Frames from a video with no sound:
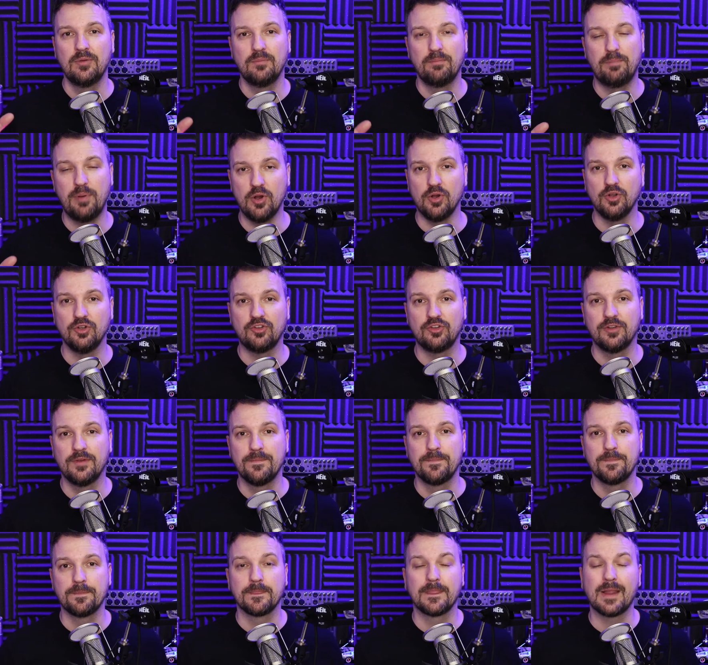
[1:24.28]
But
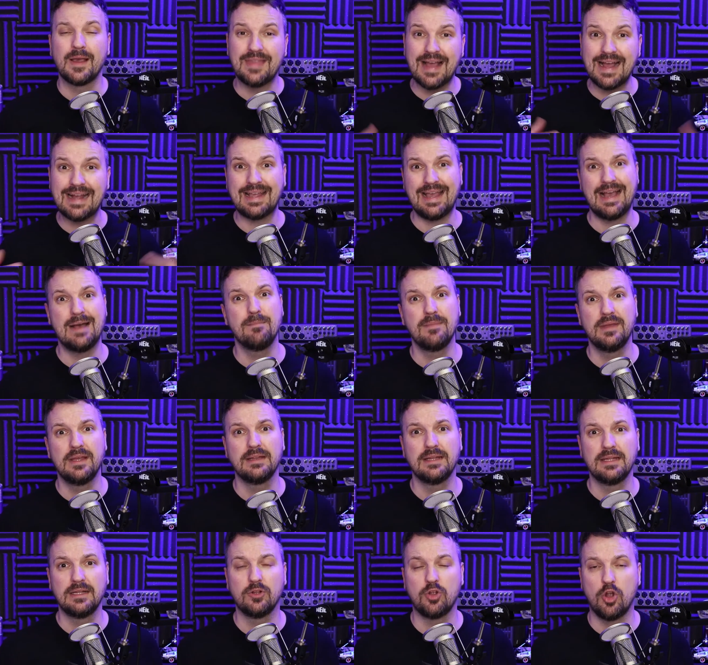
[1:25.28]
that can be a
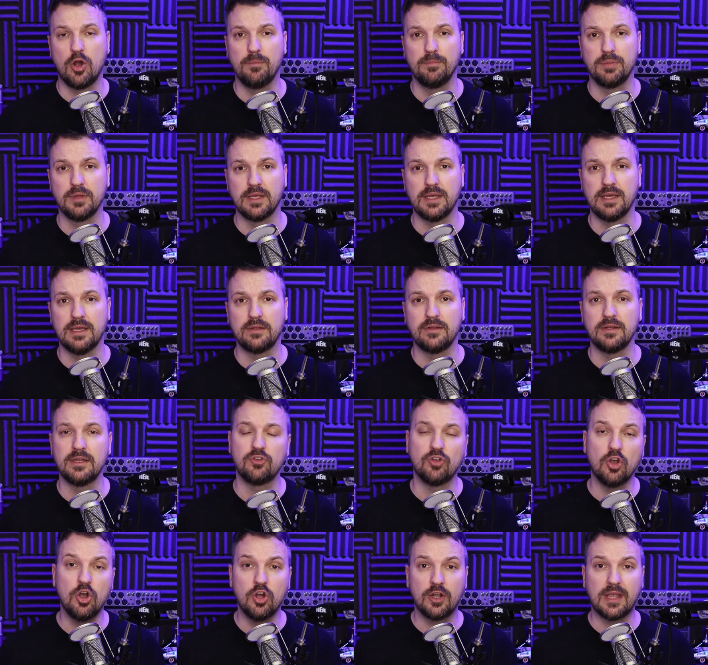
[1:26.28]
little complicated.
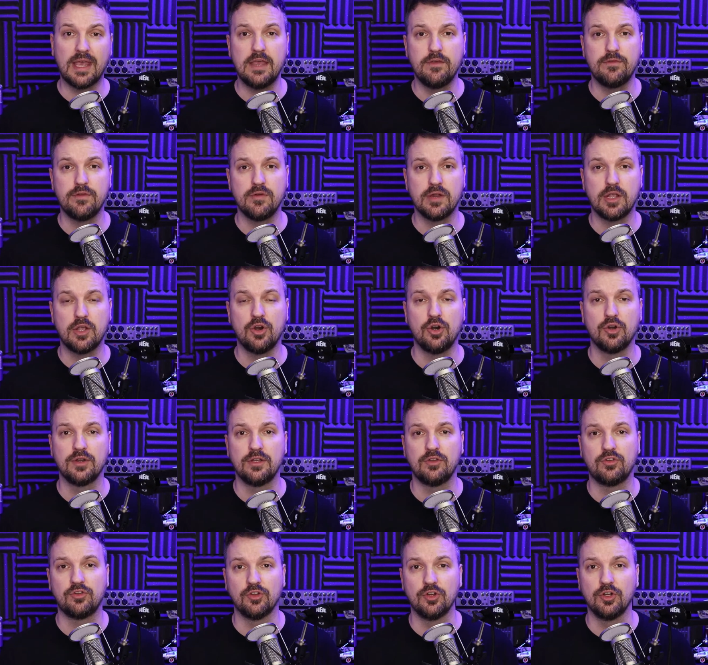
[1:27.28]
It's okay if you're recording
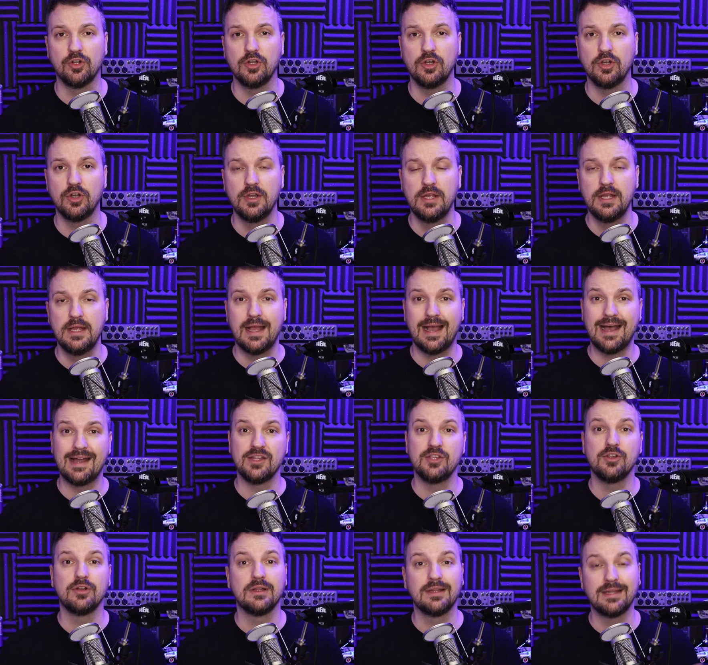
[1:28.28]
solo
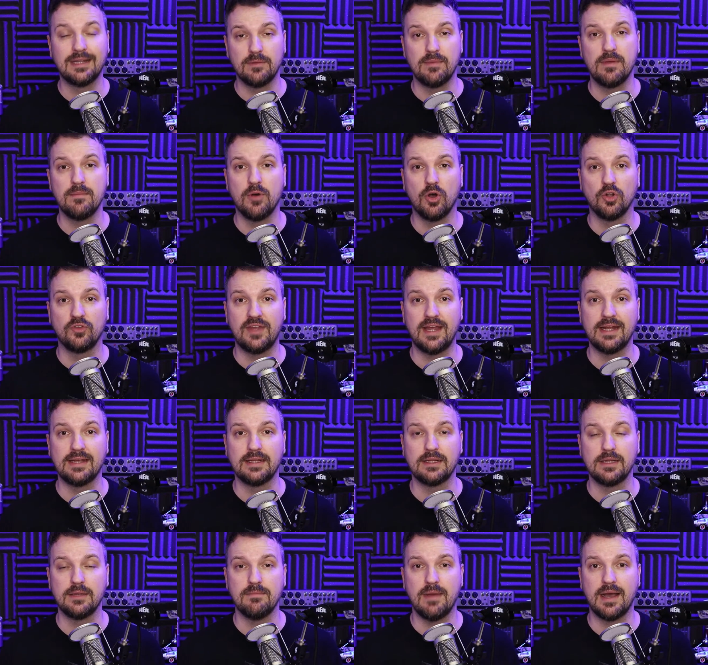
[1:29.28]
and you're a little bit more
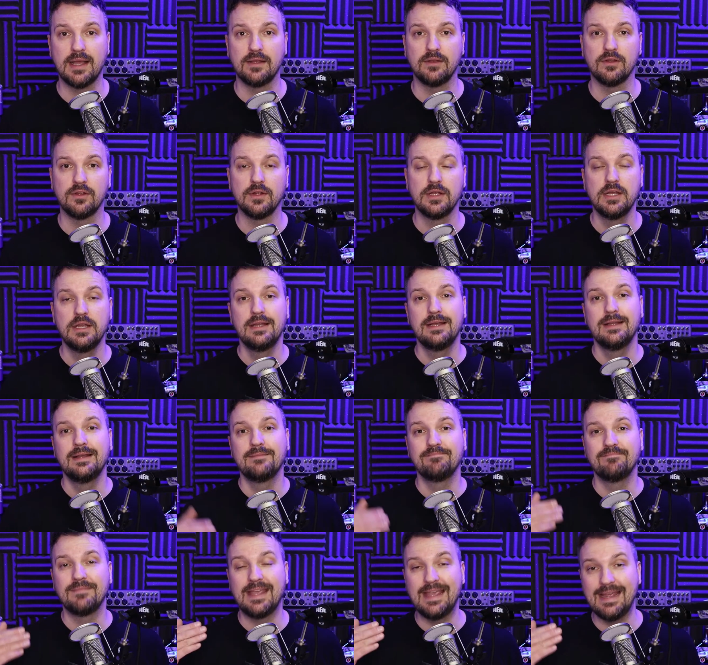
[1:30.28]
technically minded.
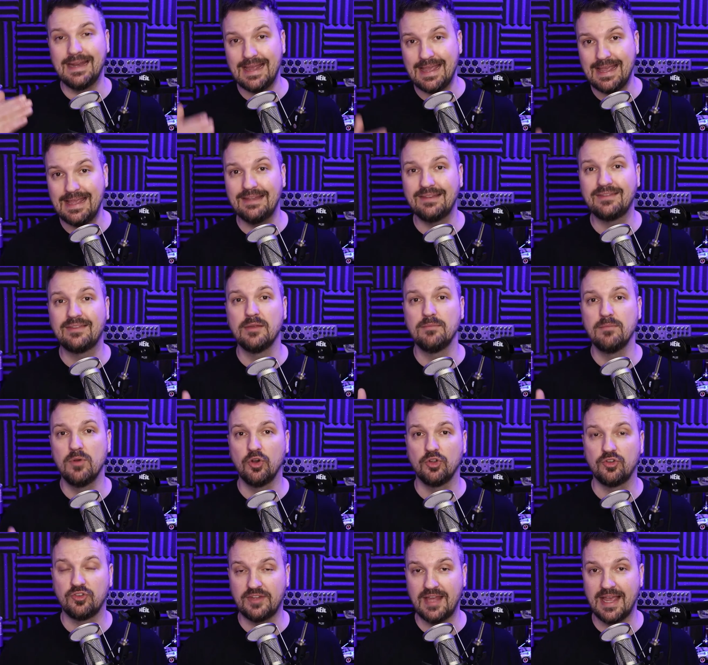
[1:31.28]
It is the
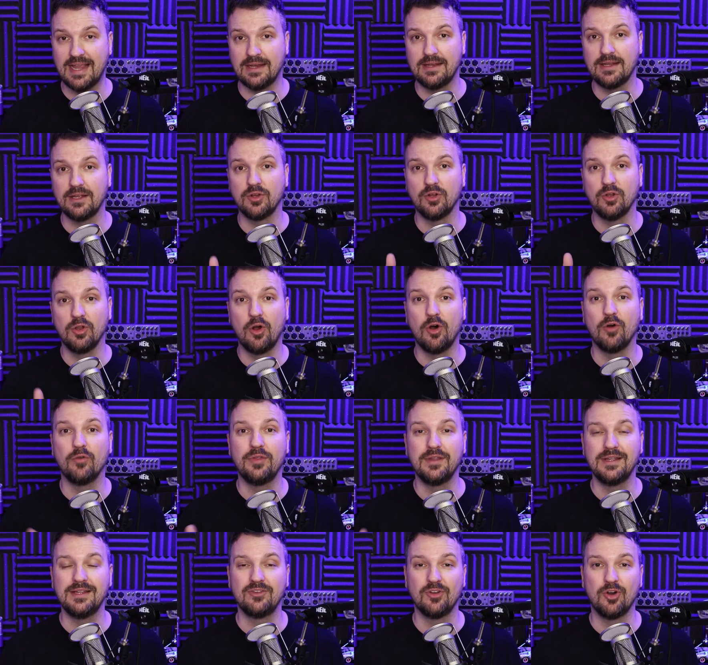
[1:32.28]
most technical of
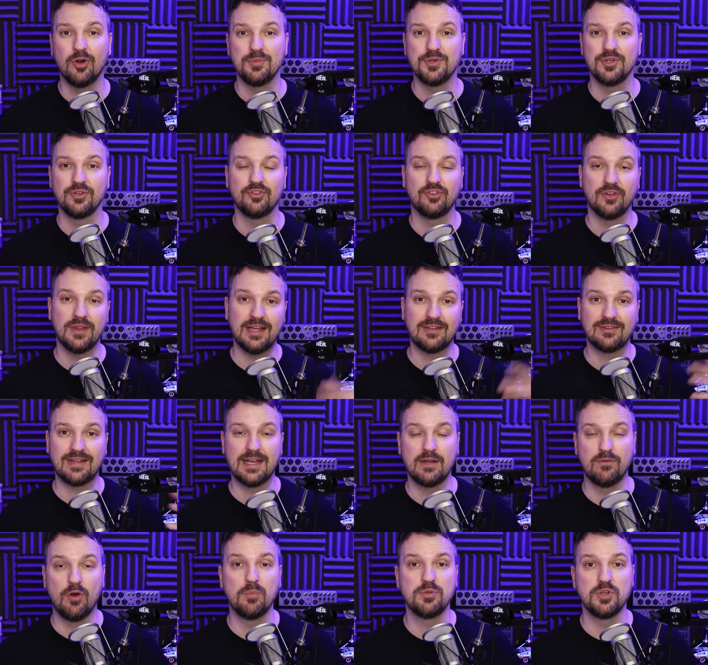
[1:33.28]
these options. So that's kind
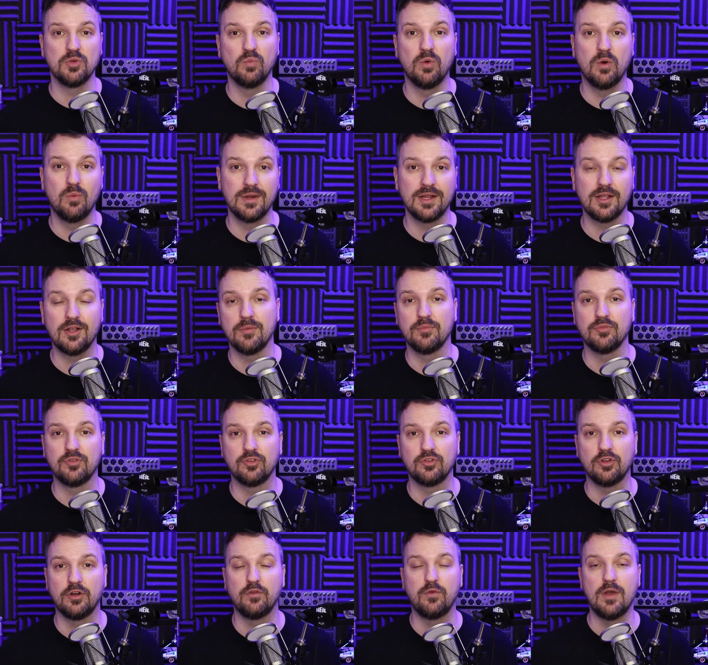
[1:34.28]
of option one when it comes to
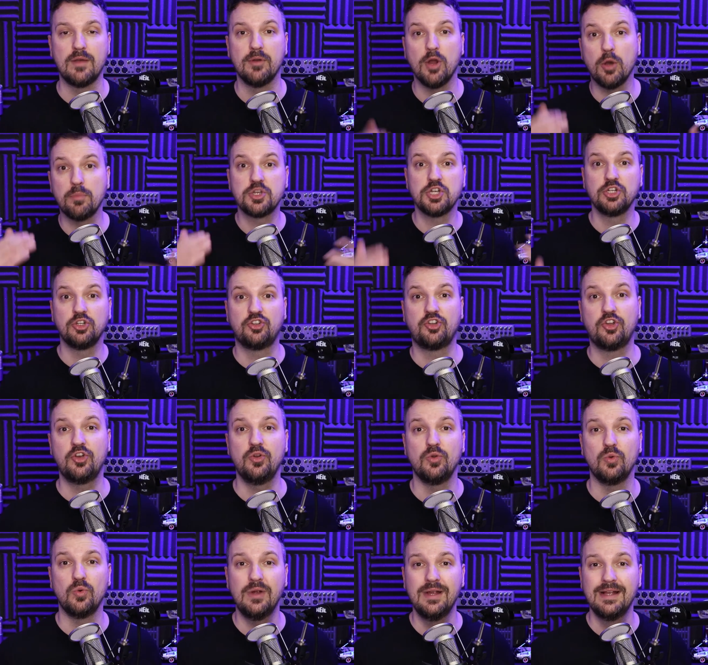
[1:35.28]
software. But option
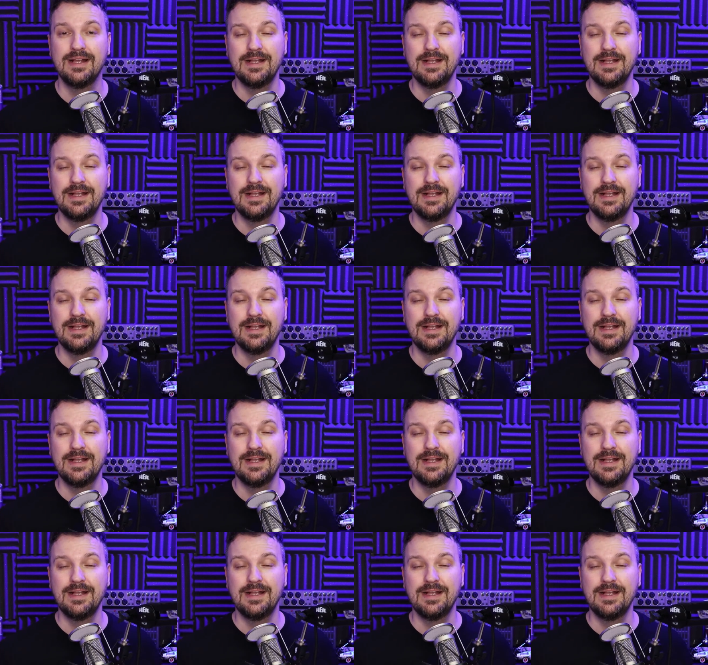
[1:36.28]
two